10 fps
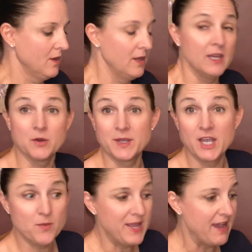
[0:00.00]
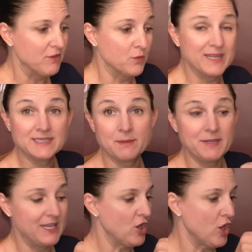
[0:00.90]
Here we go, we have the recipe
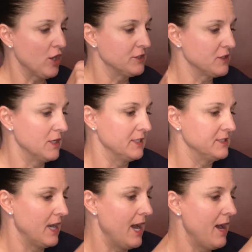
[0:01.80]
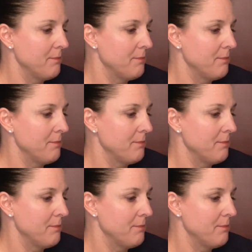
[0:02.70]
cards on top.